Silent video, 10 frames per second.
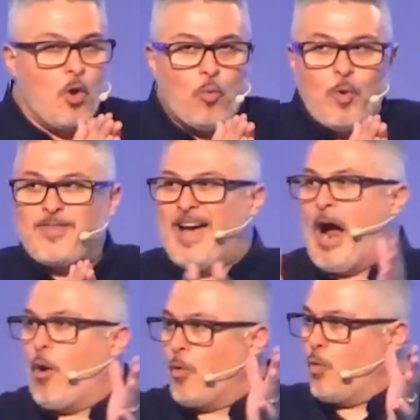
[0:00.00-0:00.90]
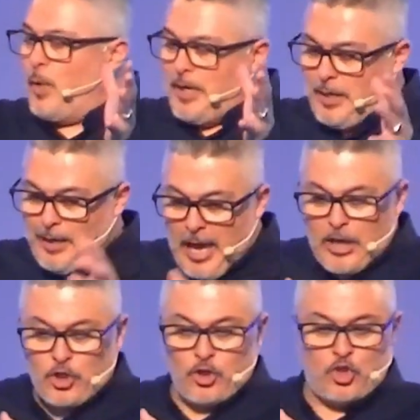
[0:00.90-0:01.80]
with our
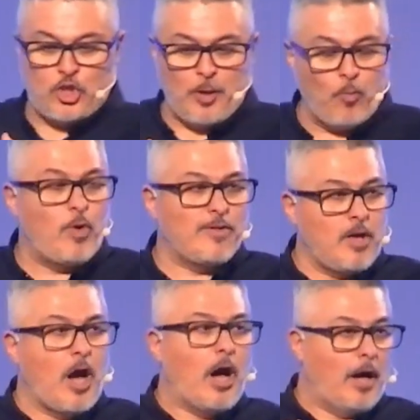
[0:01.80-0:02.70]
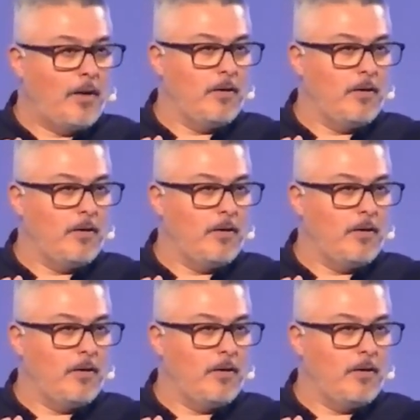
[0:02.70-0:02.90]
relationship with God.